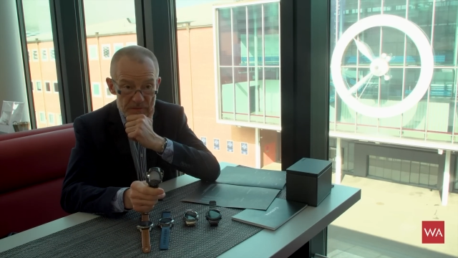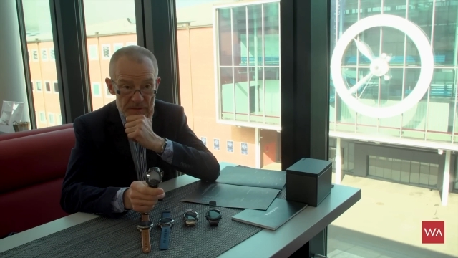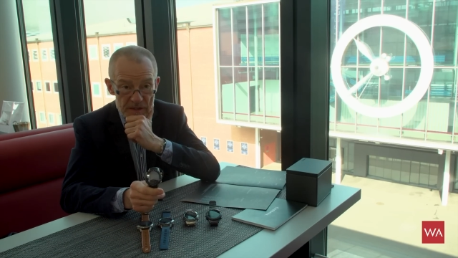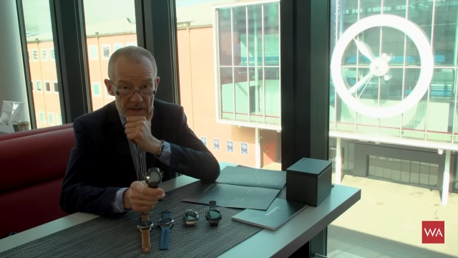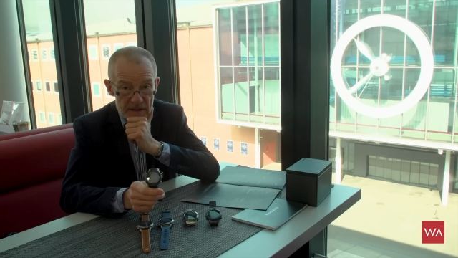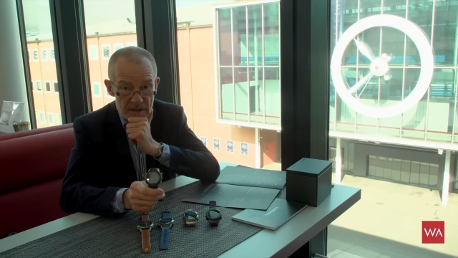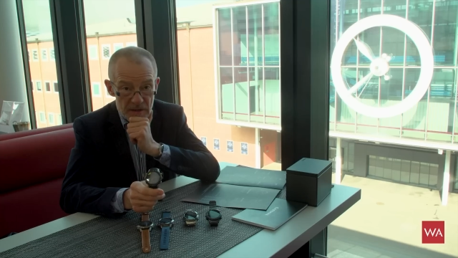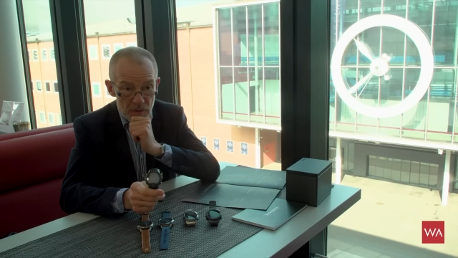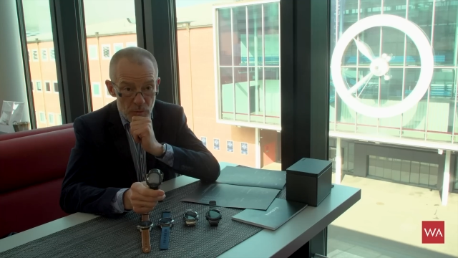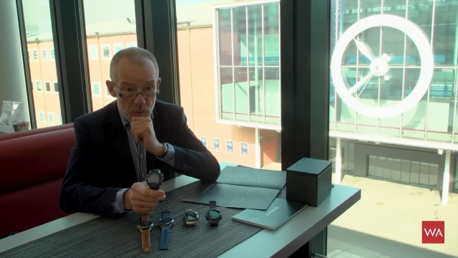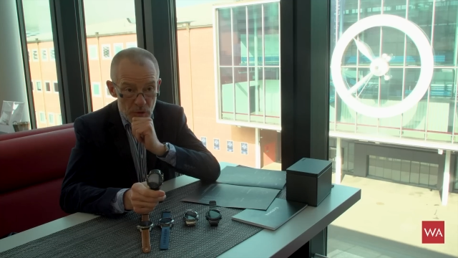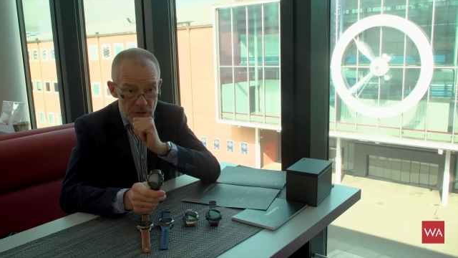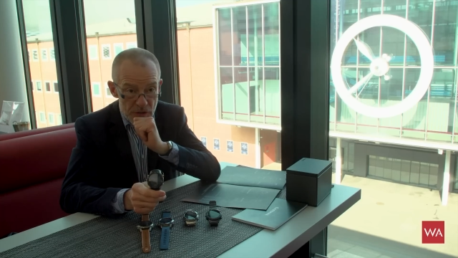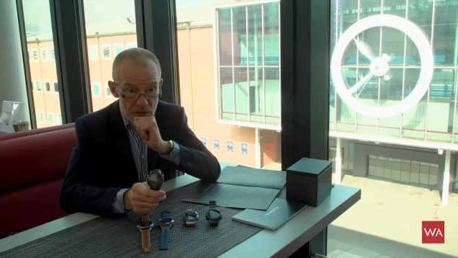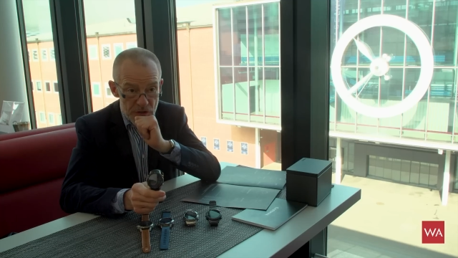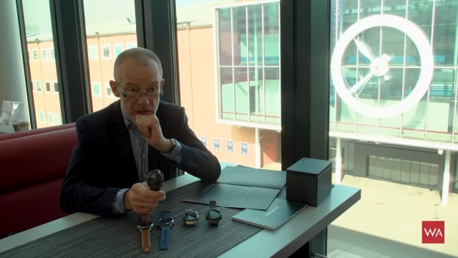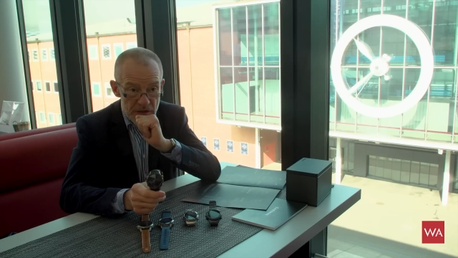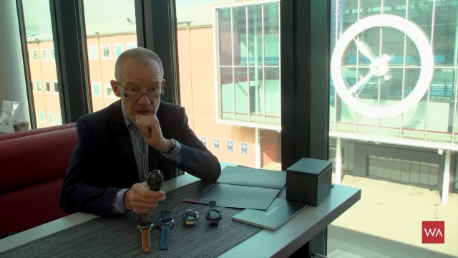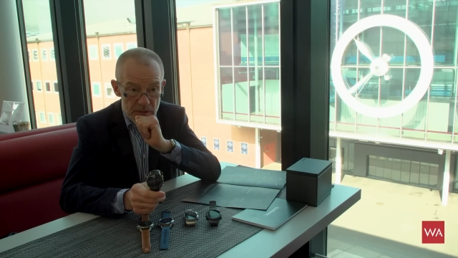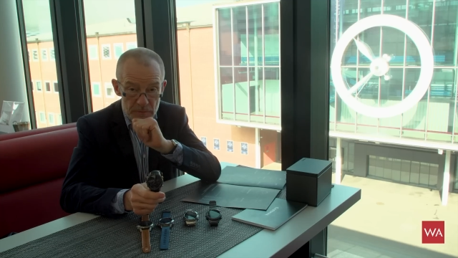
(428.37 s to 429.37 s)
taken a
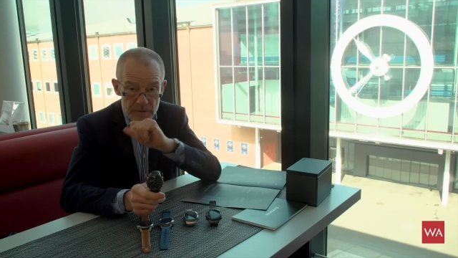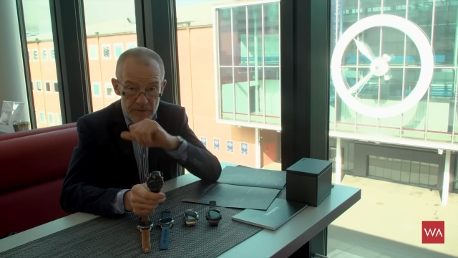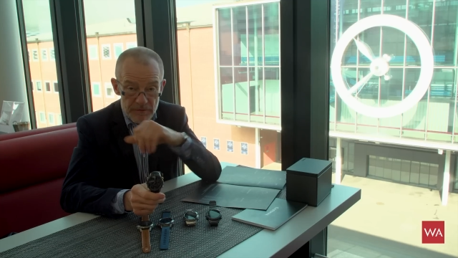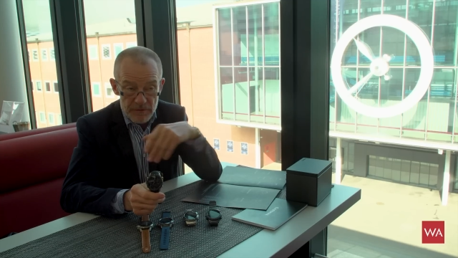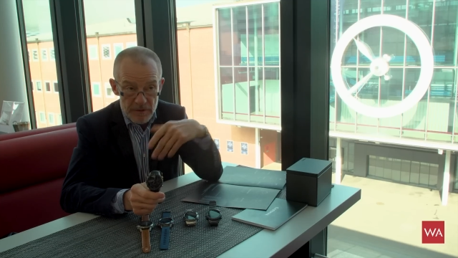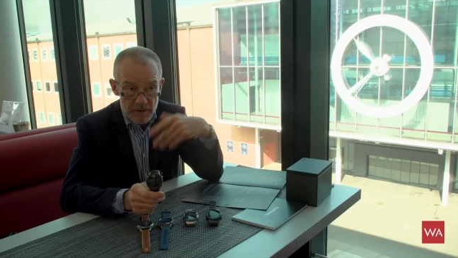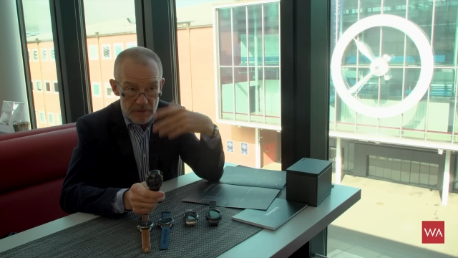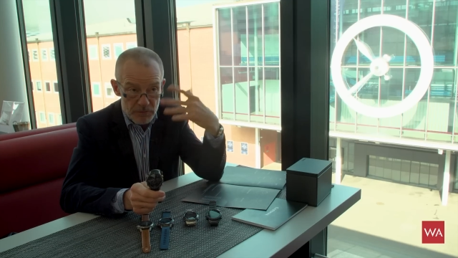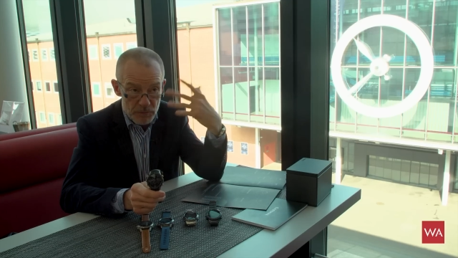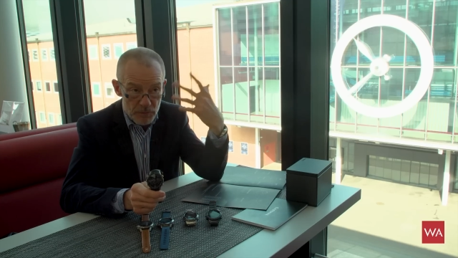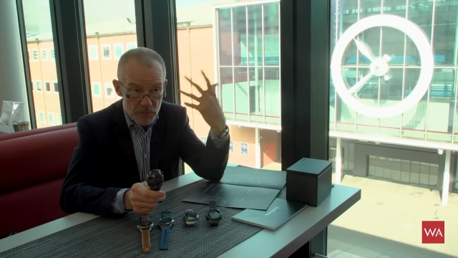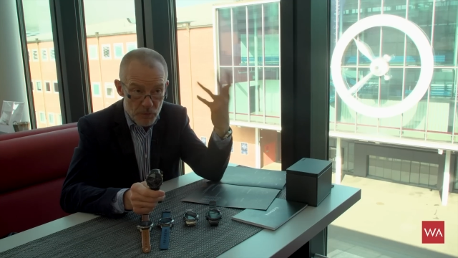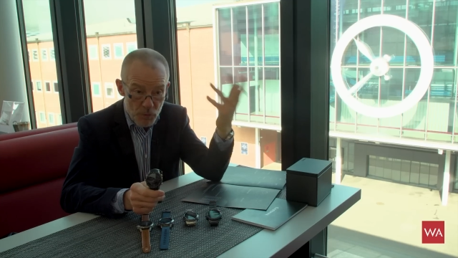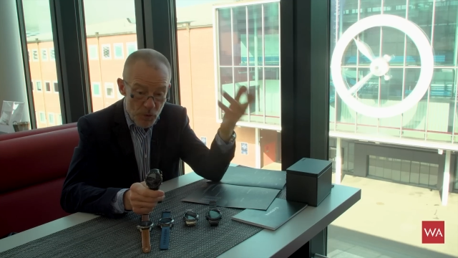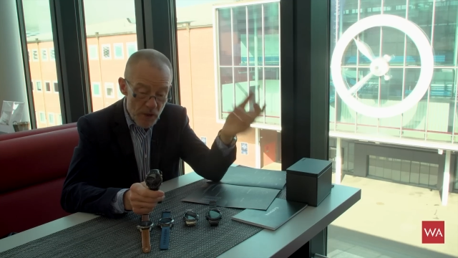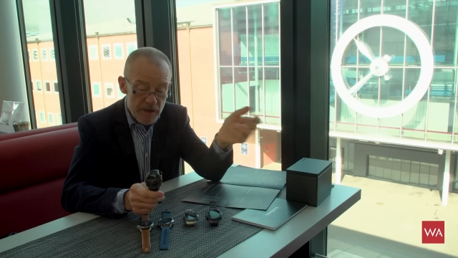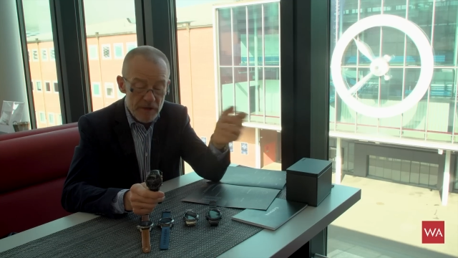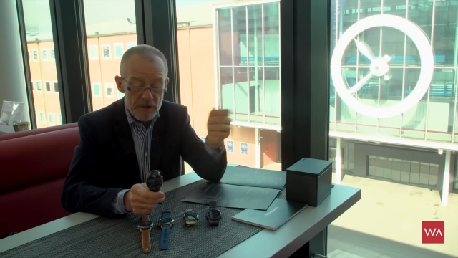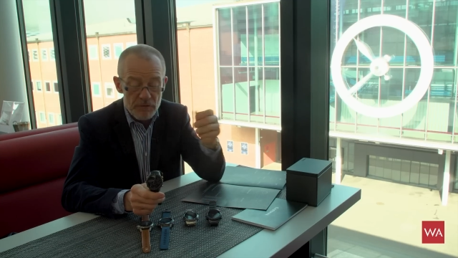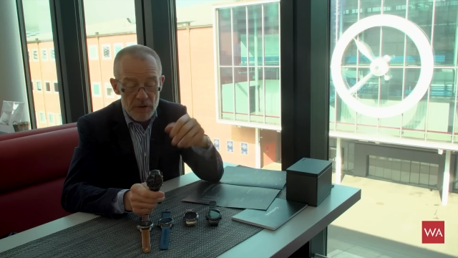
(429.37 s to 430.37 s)
watch and if I would
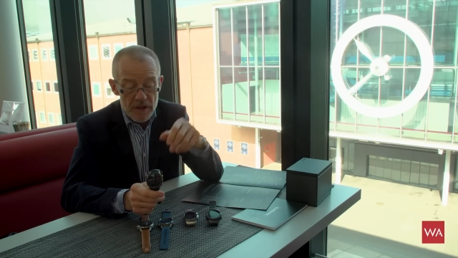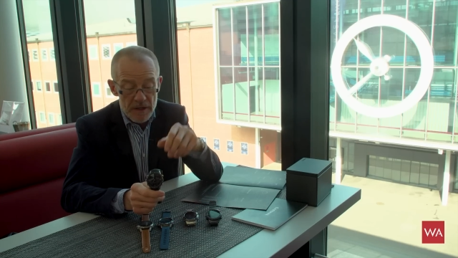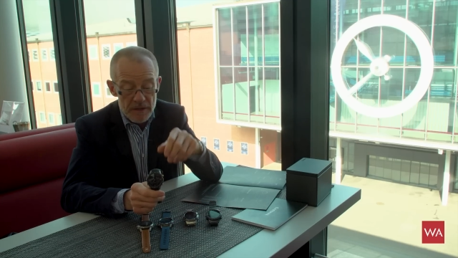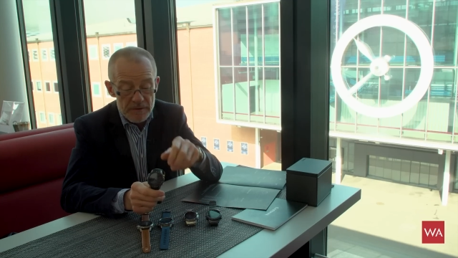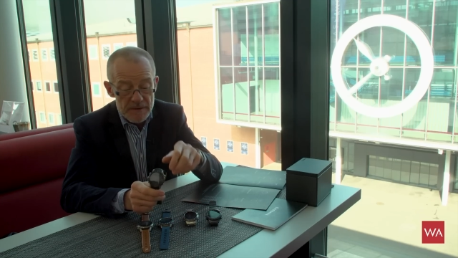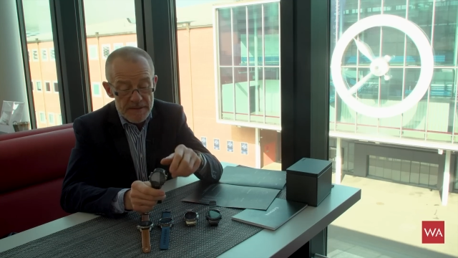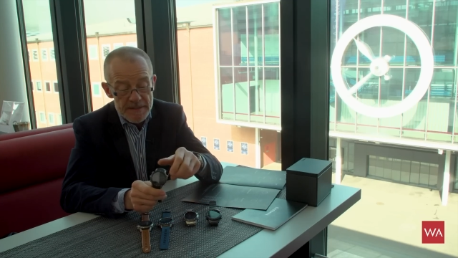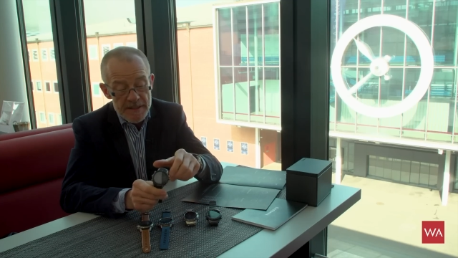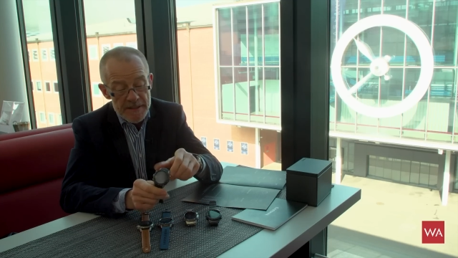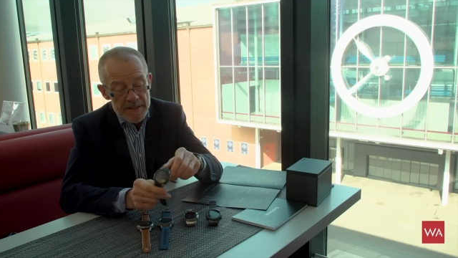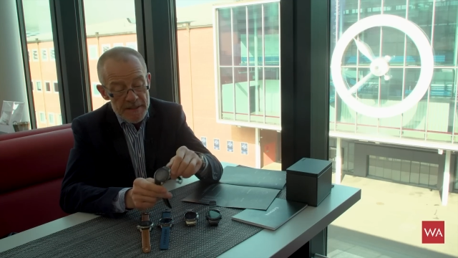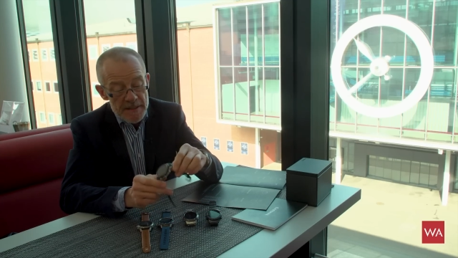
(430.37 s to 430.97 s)
run around,